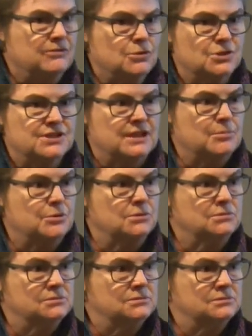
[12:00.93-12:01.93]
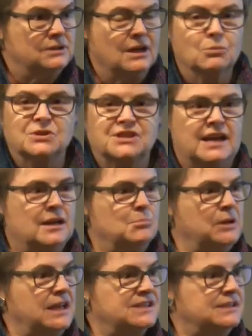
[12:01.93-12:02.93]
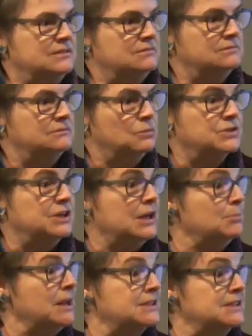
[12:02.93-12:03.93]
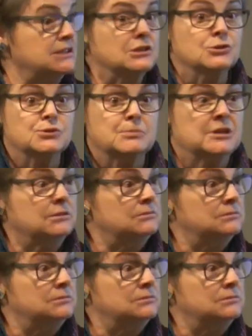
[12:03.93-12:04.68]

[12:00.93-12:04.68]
me, for example? And was that unpleasant? Was it unpleasant to lose me?